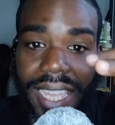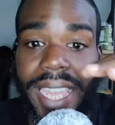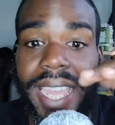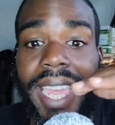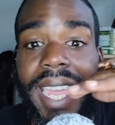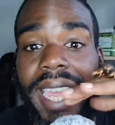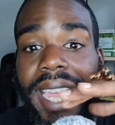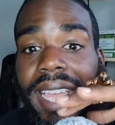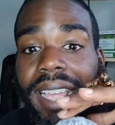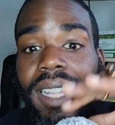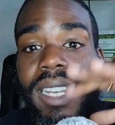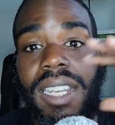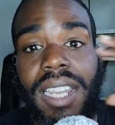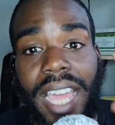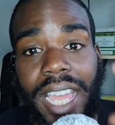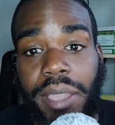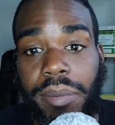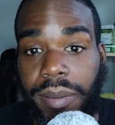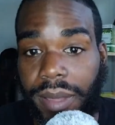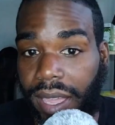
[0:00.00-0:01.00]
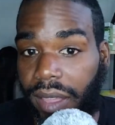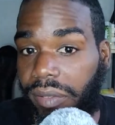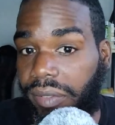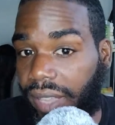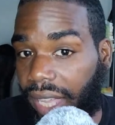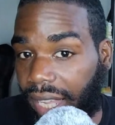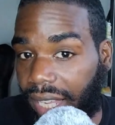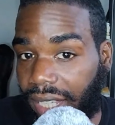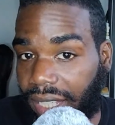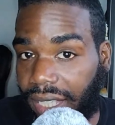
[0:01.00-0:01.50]
And life path
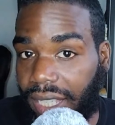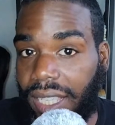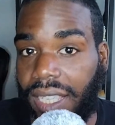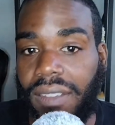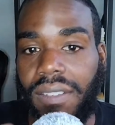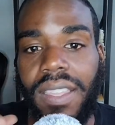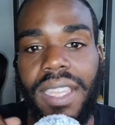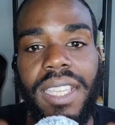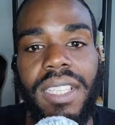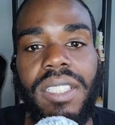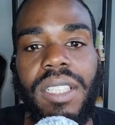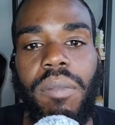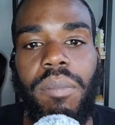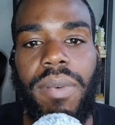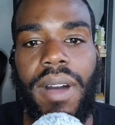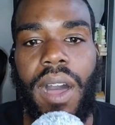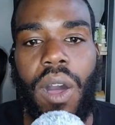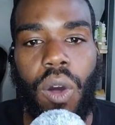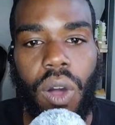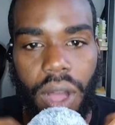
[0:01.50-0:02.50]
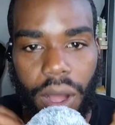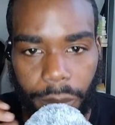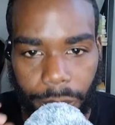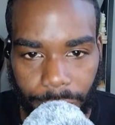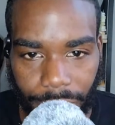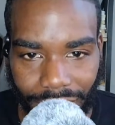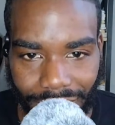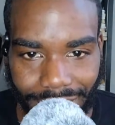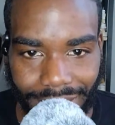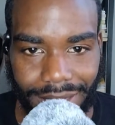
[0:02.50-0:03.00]
8 is about
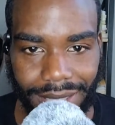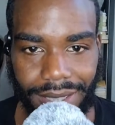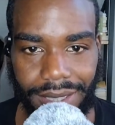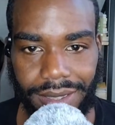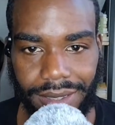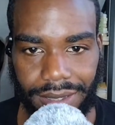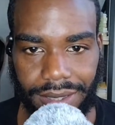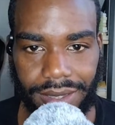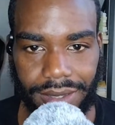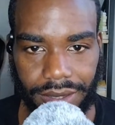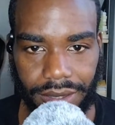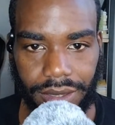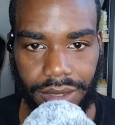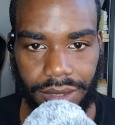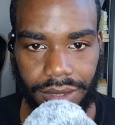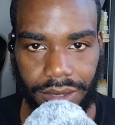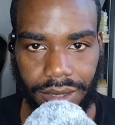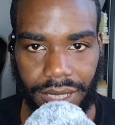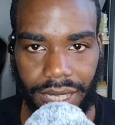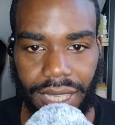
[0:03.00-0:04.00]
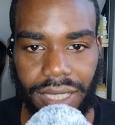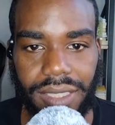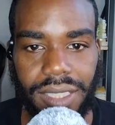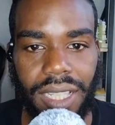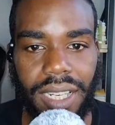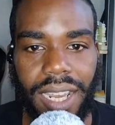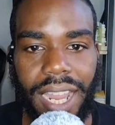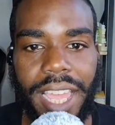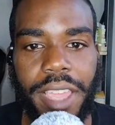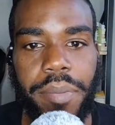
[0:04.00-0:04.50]
abundance. As a
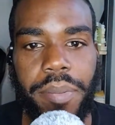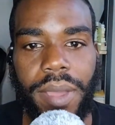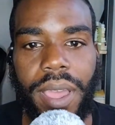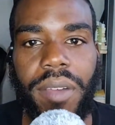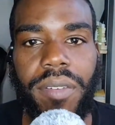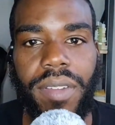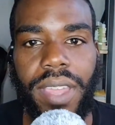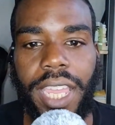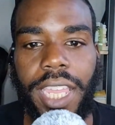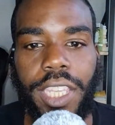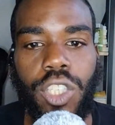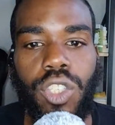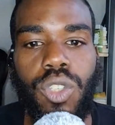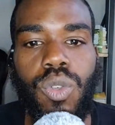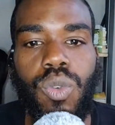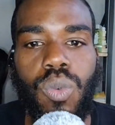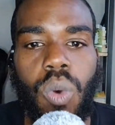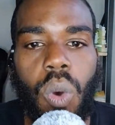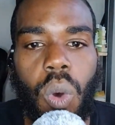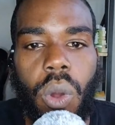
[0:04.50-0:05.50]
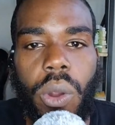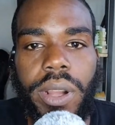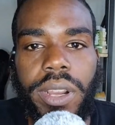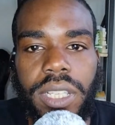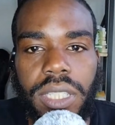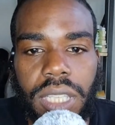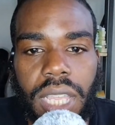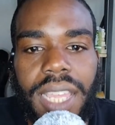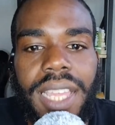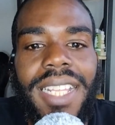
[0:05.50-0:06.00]
life path 8, you are
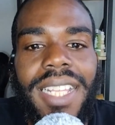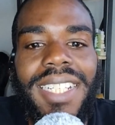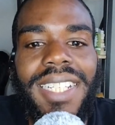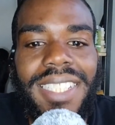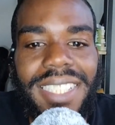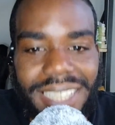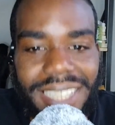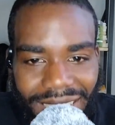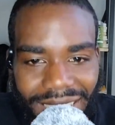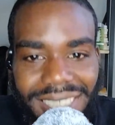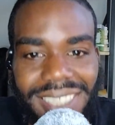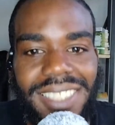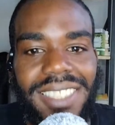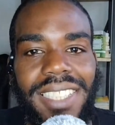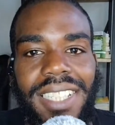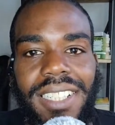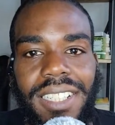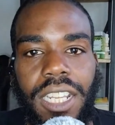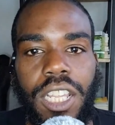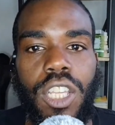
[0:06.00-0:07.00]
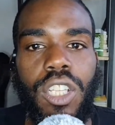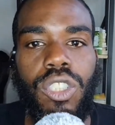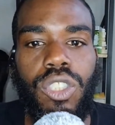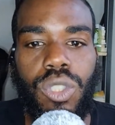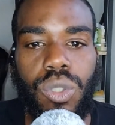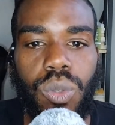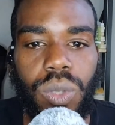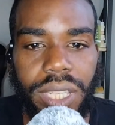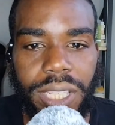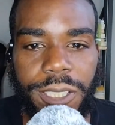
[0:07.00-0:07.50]
destined
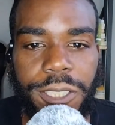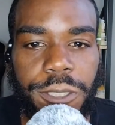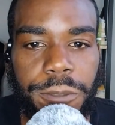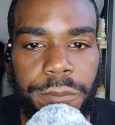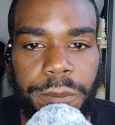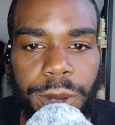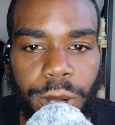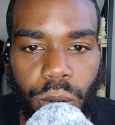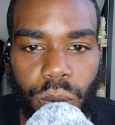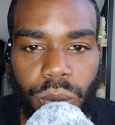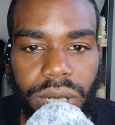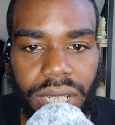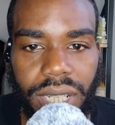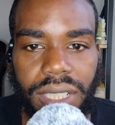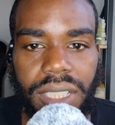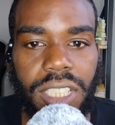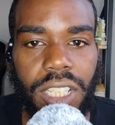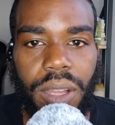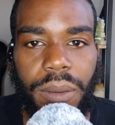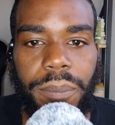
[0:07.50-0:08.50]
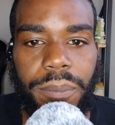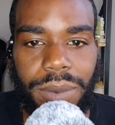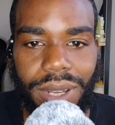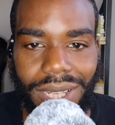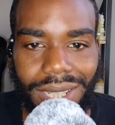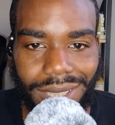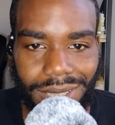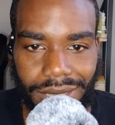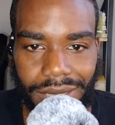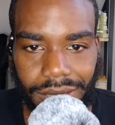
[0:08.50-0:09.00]
to experience
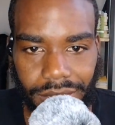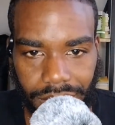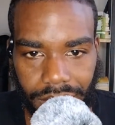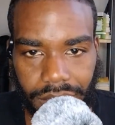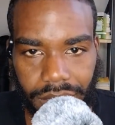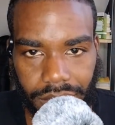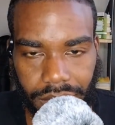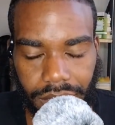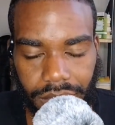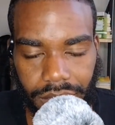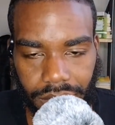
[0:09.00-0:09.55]
abundance.